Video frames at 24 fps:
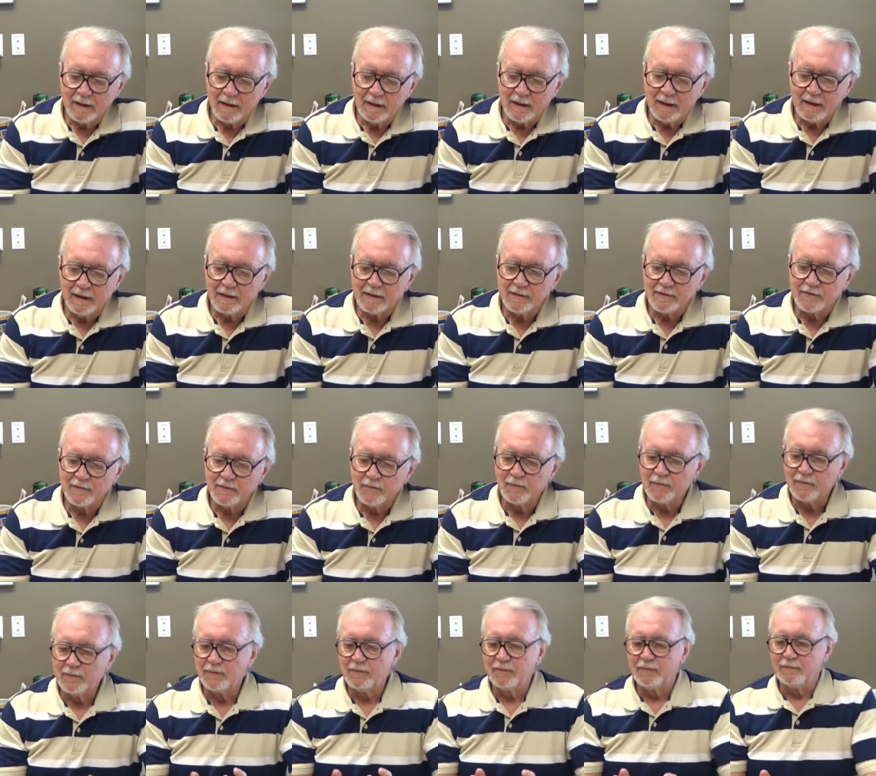is
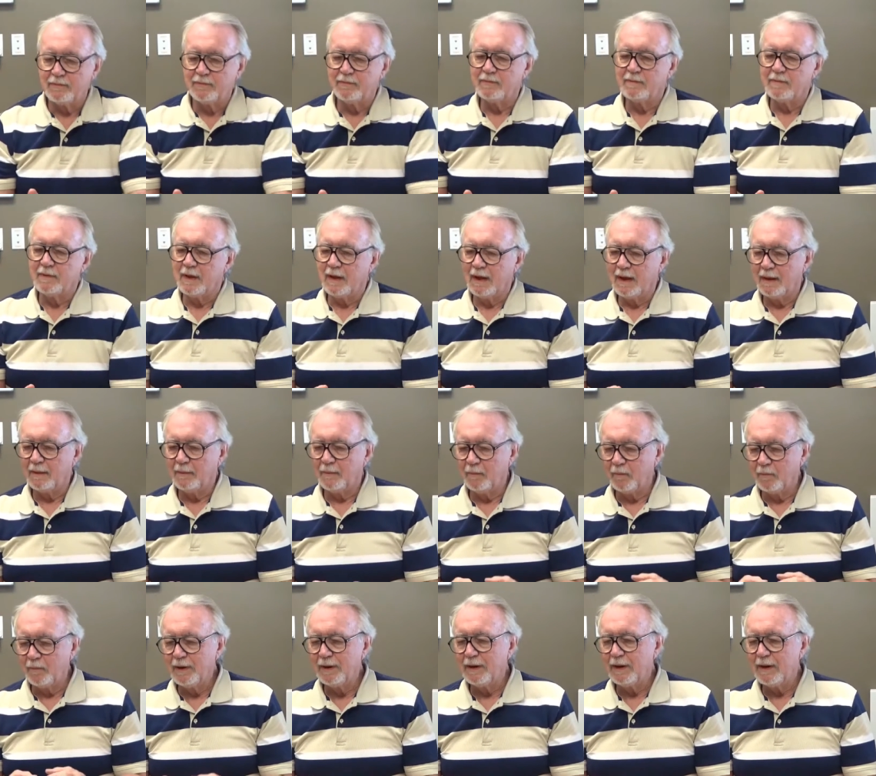
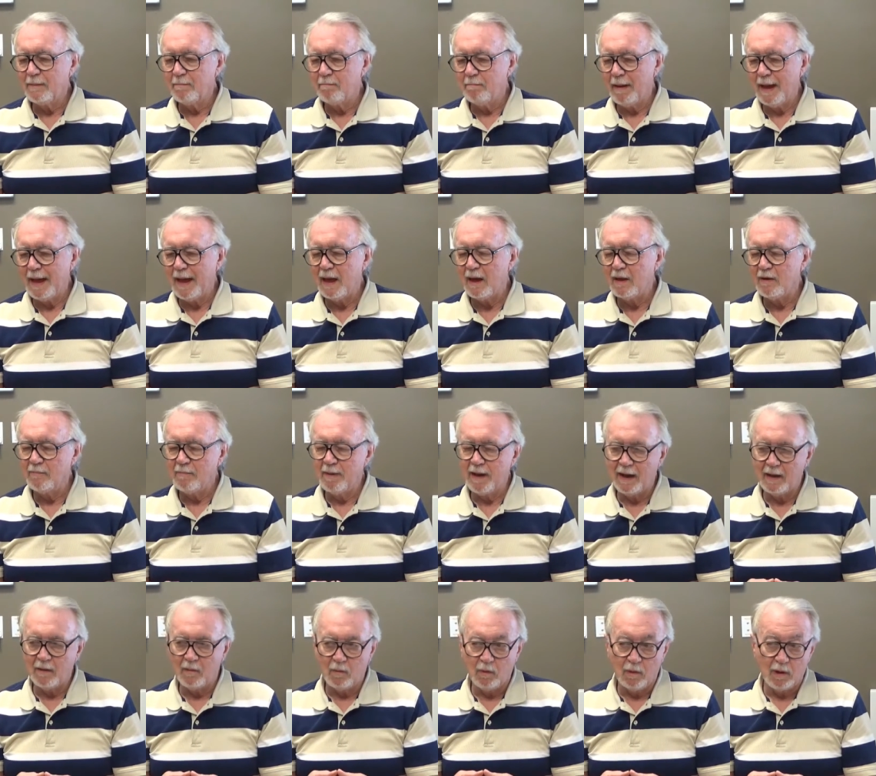really bound
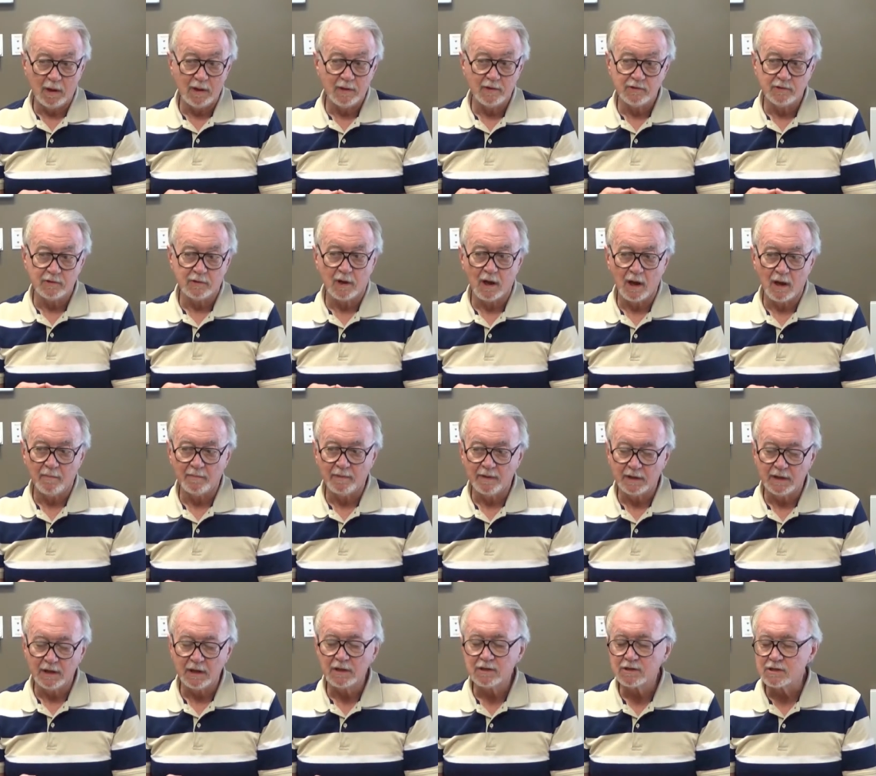by what is your
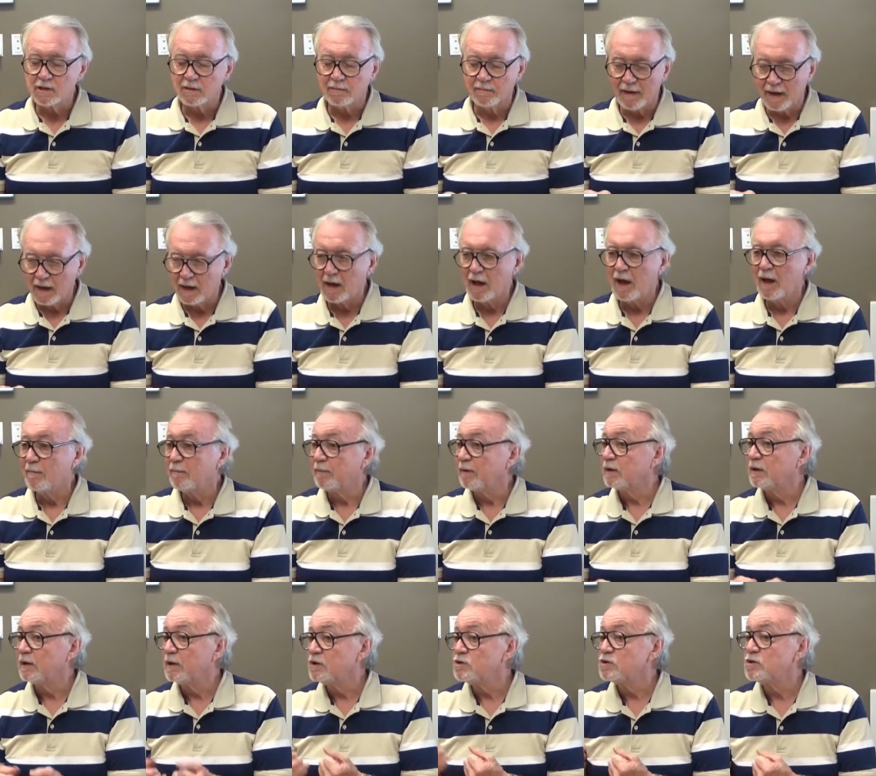competition. Our
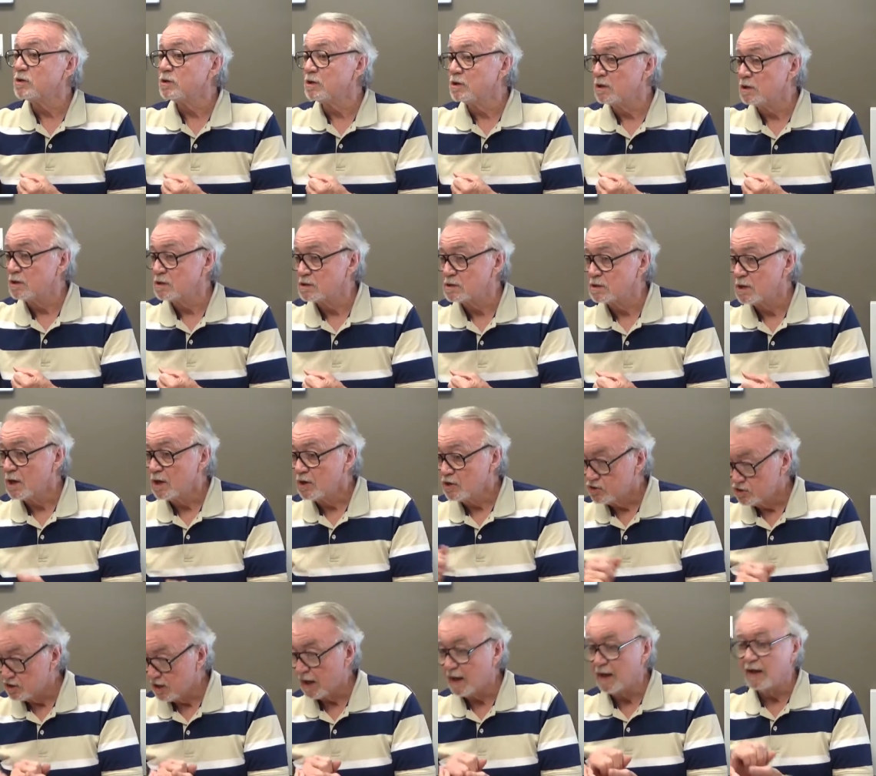competition is
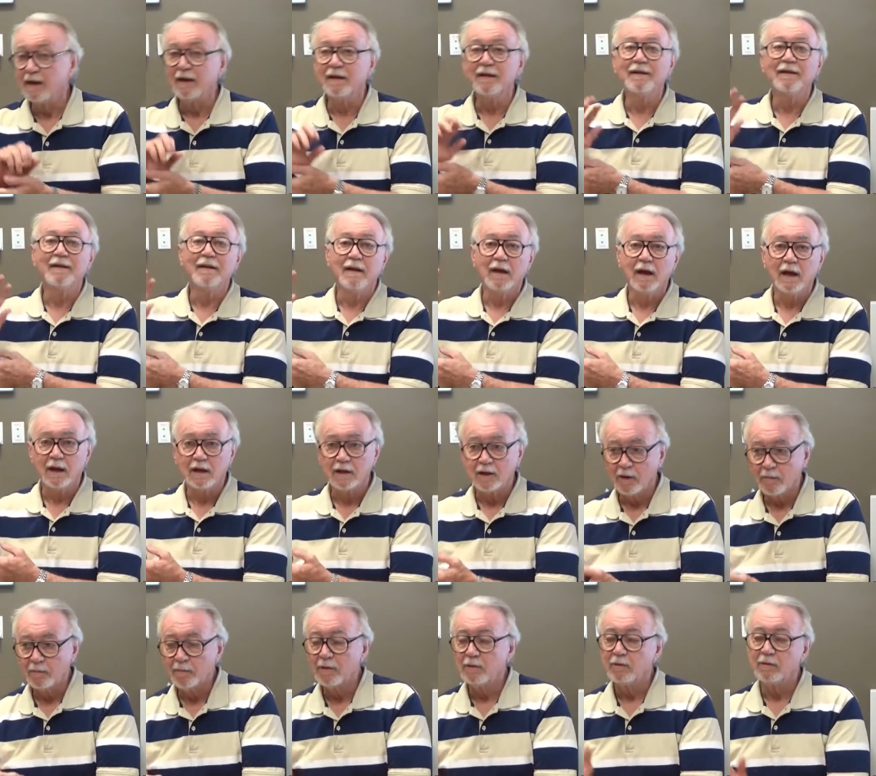Shannon and
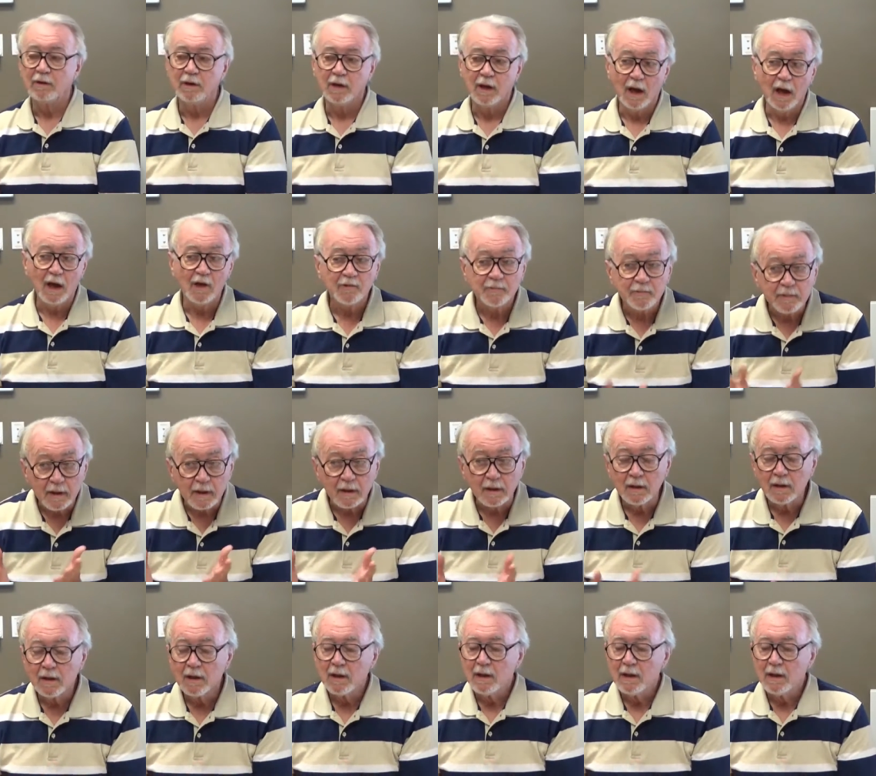Community Hospital,